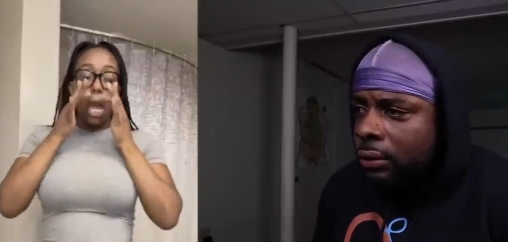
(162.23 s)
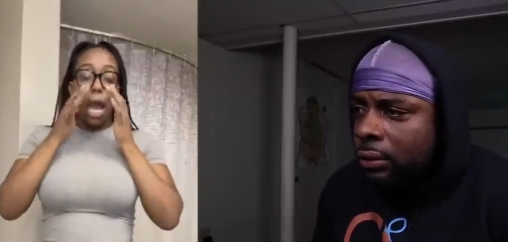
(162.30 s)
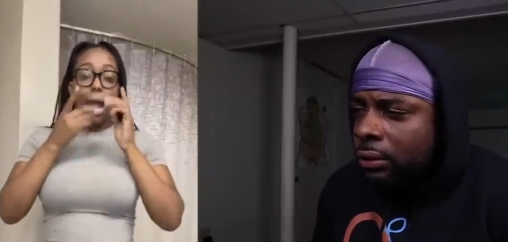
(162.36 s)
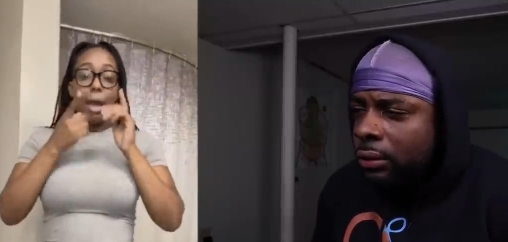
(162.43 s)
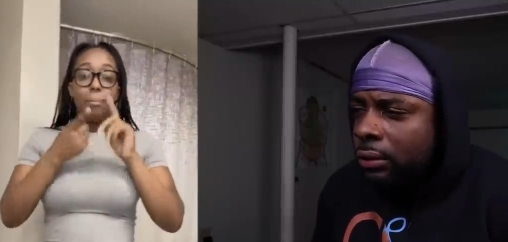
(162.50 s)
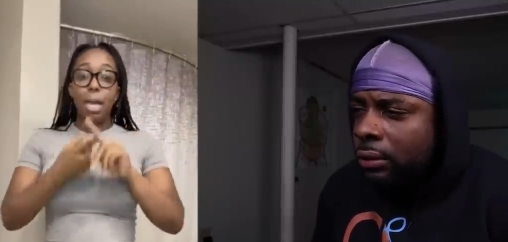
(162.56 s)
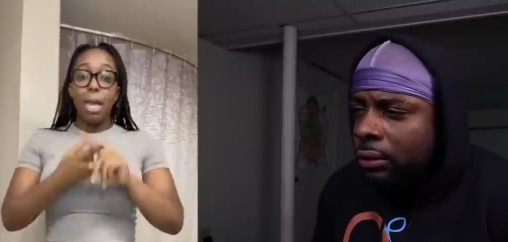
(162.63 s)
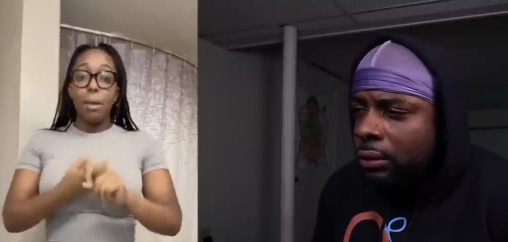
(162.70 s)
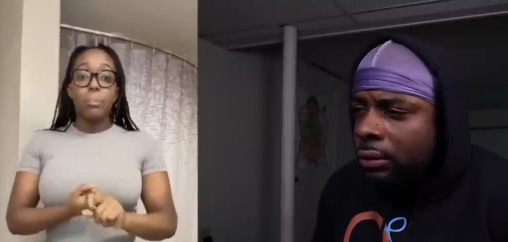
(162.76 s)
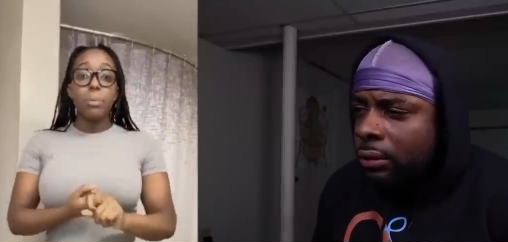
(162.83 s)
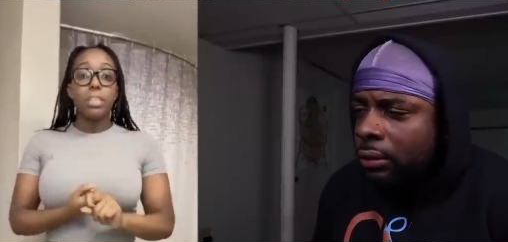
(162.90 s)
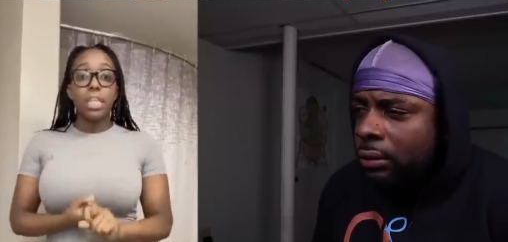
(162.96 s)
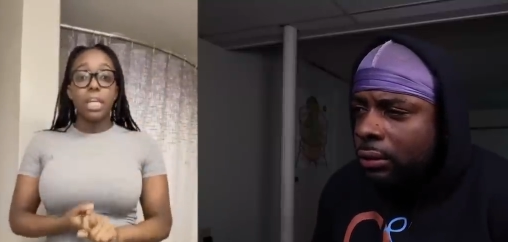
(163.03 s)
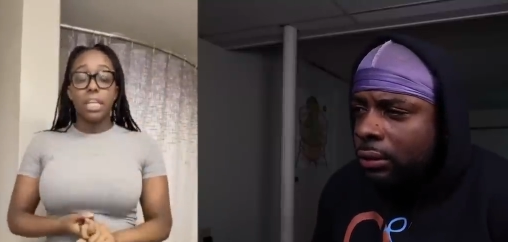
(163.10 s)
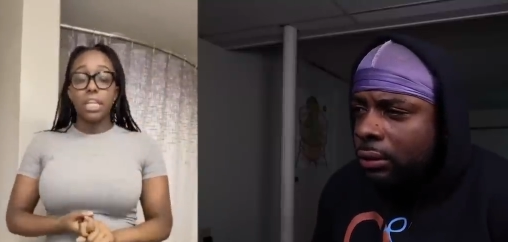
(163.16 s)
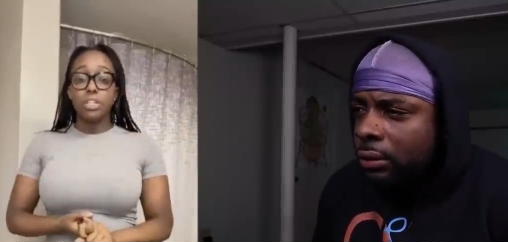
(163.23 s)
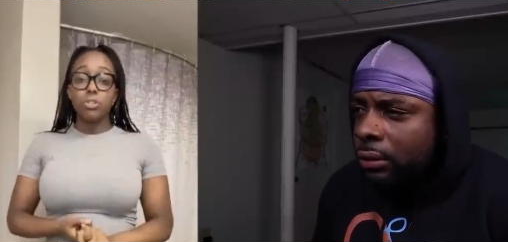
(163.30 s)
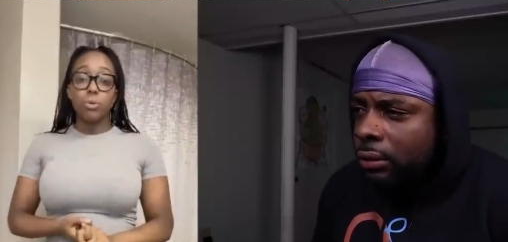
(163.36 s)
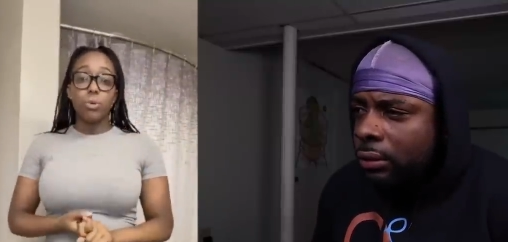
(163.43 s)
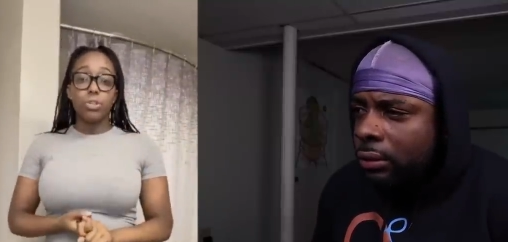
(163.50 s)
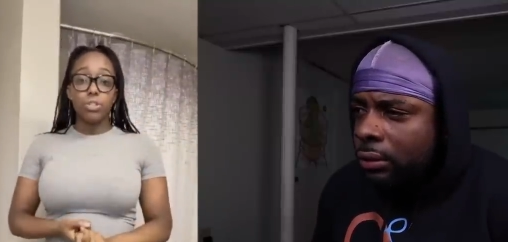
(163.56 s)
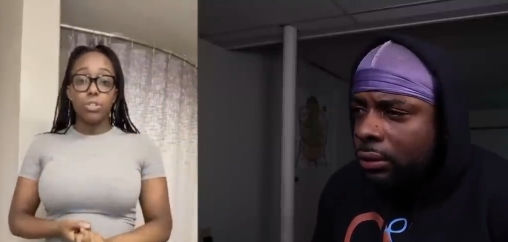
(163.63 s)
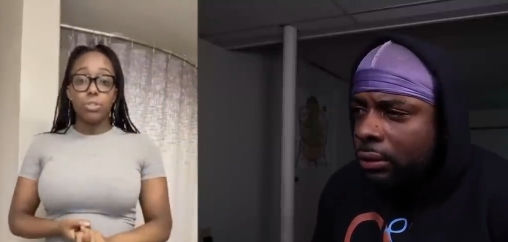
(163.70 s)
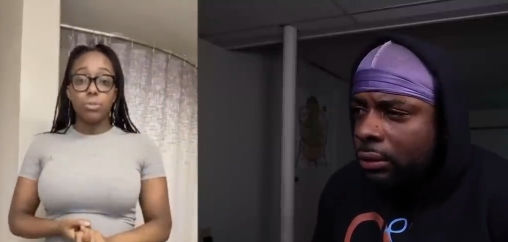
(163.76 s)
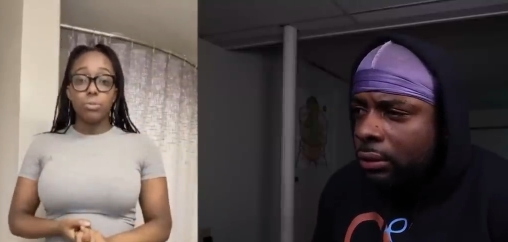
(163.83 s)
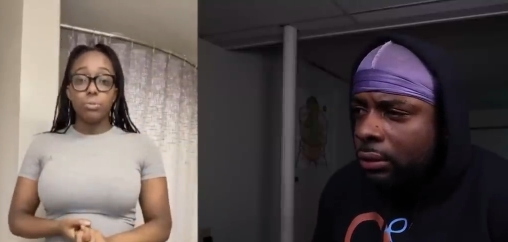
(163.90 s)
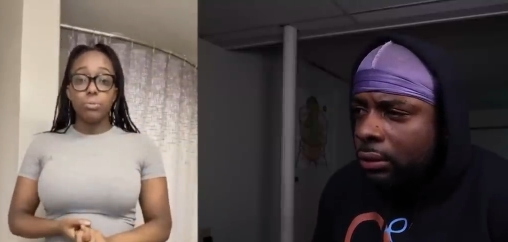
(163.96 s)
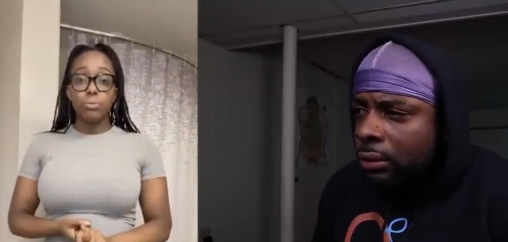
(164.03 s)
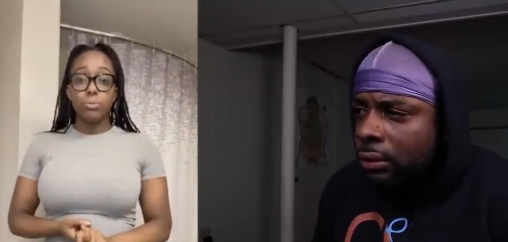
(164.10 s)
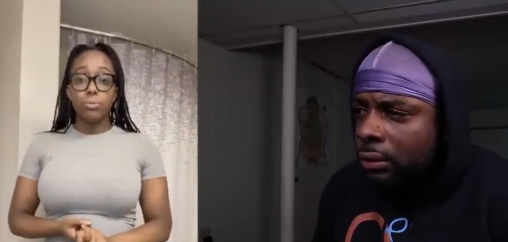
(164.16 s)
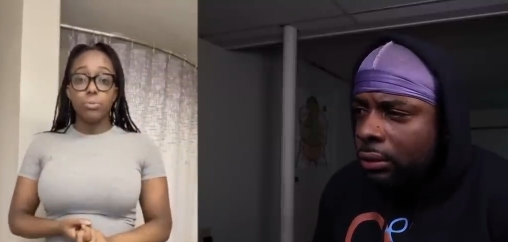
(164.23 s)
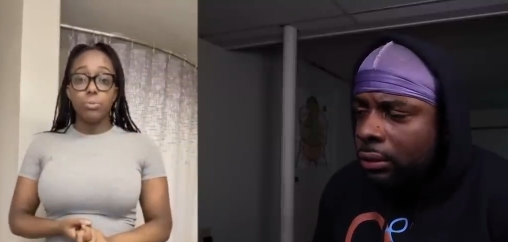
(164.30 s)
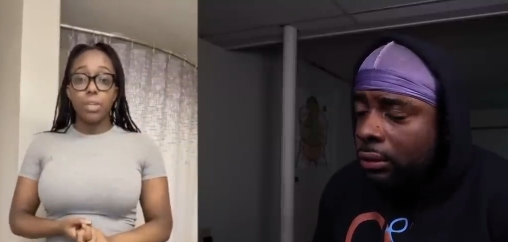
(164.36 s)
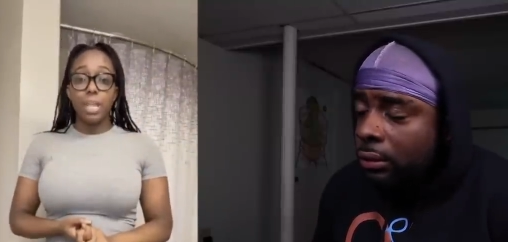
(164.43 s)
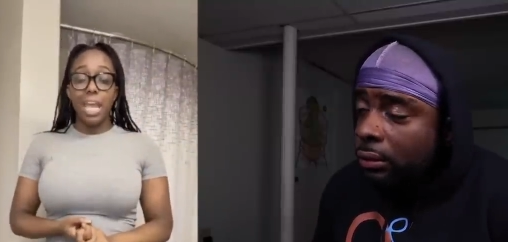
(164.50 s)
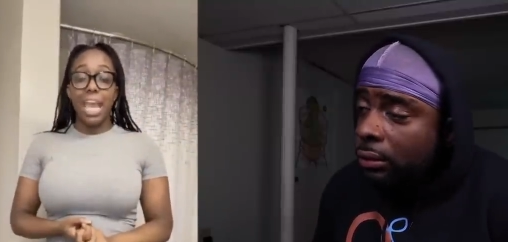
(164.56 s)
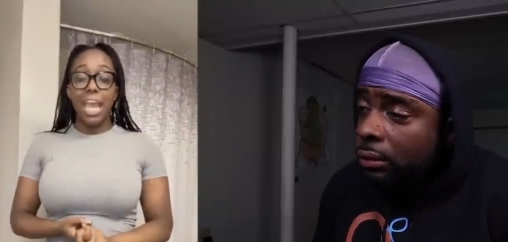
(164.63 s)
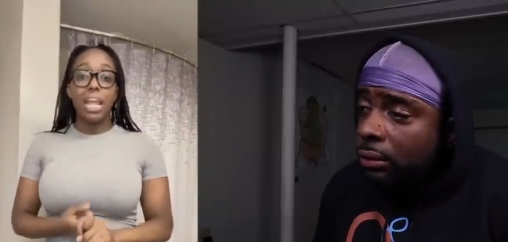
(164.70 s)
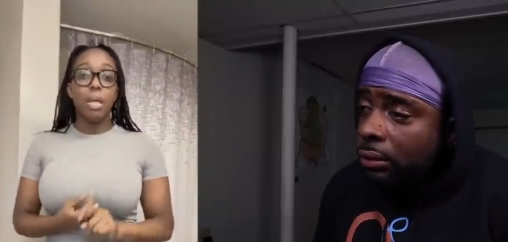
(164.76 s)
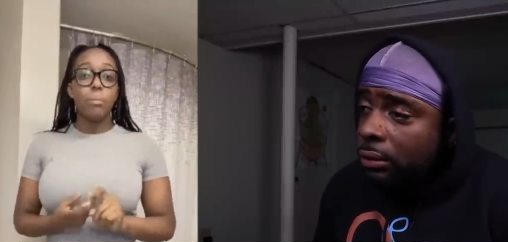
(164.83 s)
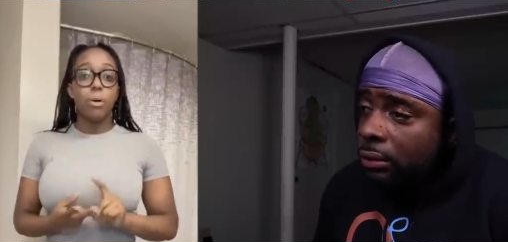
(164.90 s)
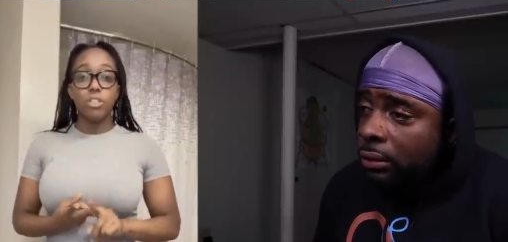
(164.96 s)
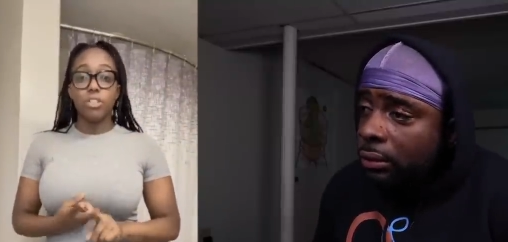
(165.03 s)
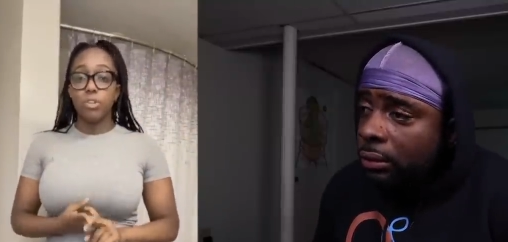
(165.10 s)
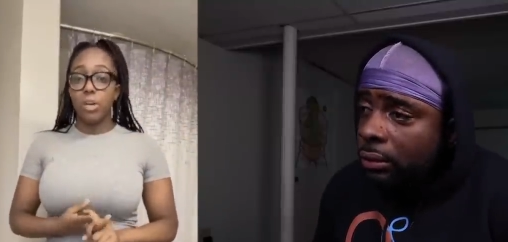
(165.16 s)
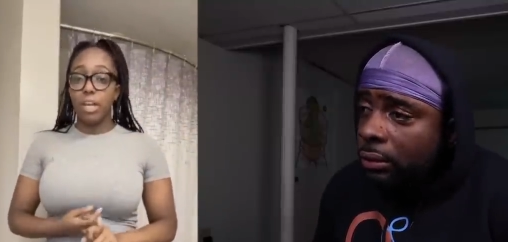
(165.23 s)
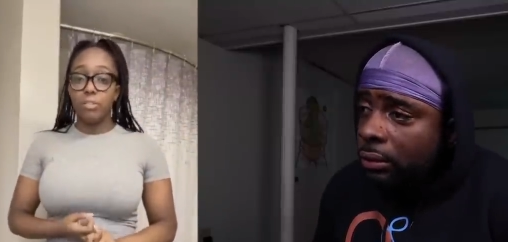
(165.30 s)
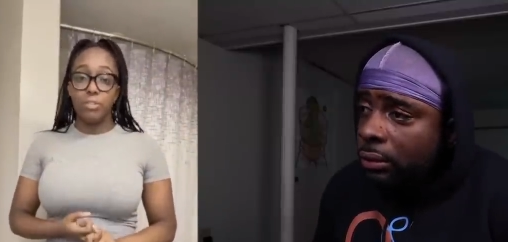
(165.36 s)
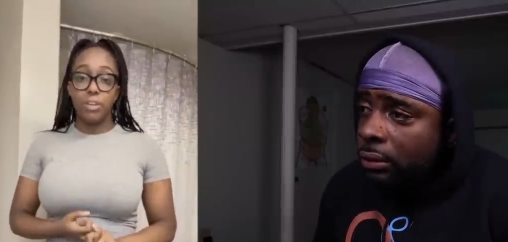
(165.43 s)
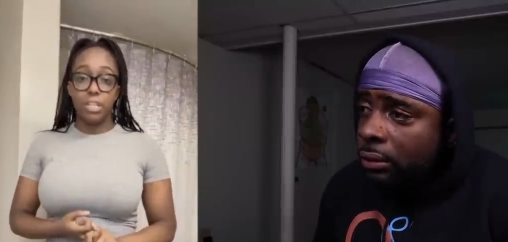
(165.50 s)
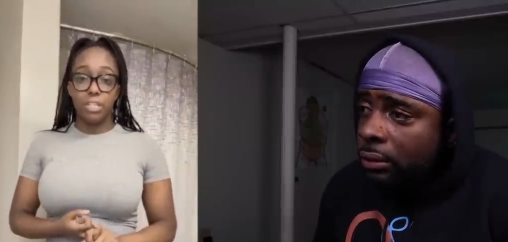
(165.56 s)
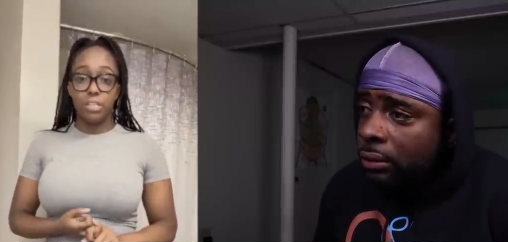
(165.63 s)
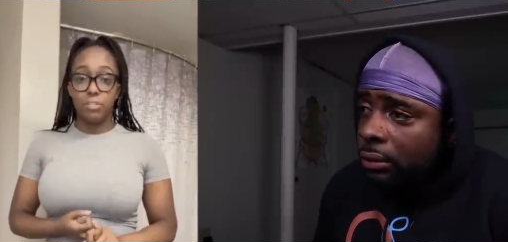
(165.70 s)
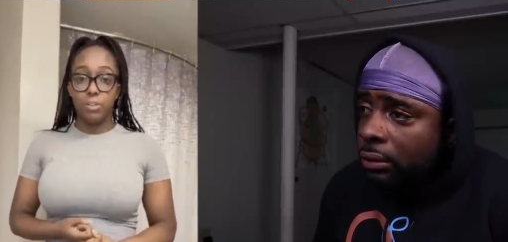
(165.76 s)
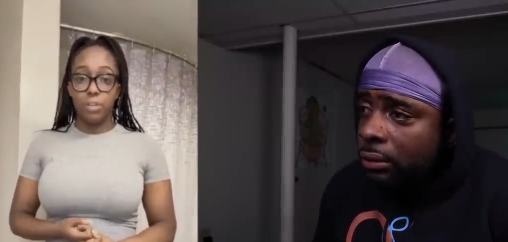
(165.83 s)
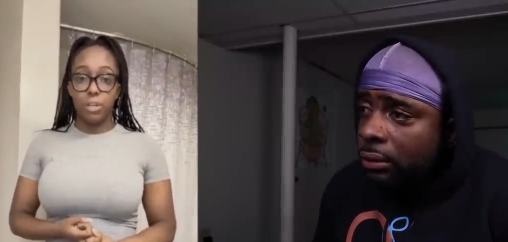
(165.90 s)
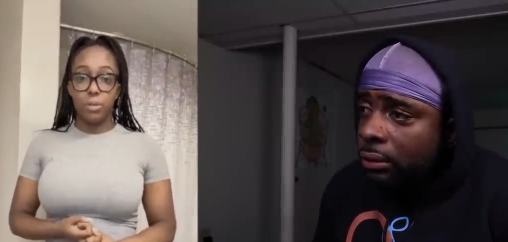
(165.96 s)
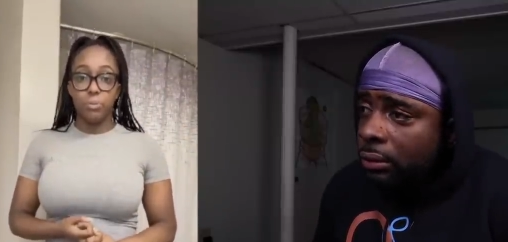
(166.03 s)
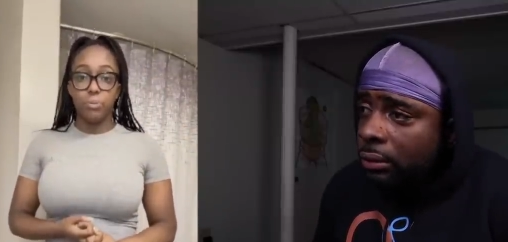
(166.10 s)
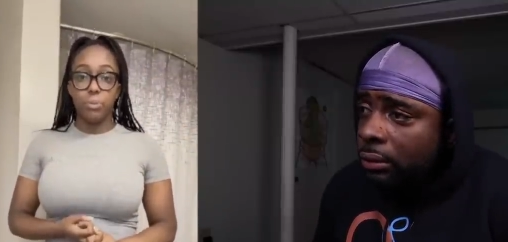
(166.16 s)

Speaker 1: I'm empathetic towards you, and I'm also envious of you,